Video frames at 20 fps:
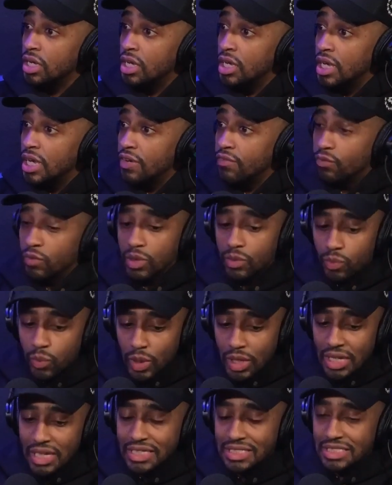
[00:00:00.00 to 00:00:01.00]
If we
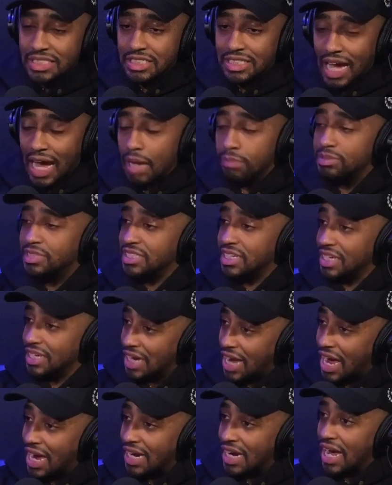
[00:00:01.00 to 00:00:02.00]
really stop
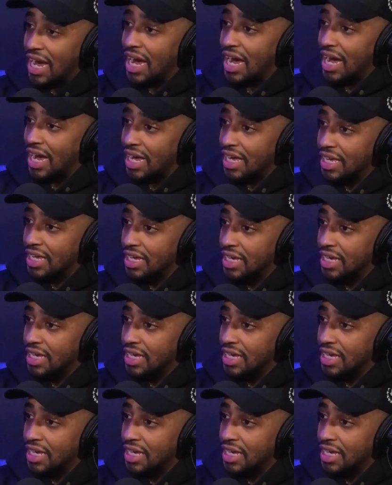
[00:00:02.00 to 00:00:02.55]
seeing eye to eye.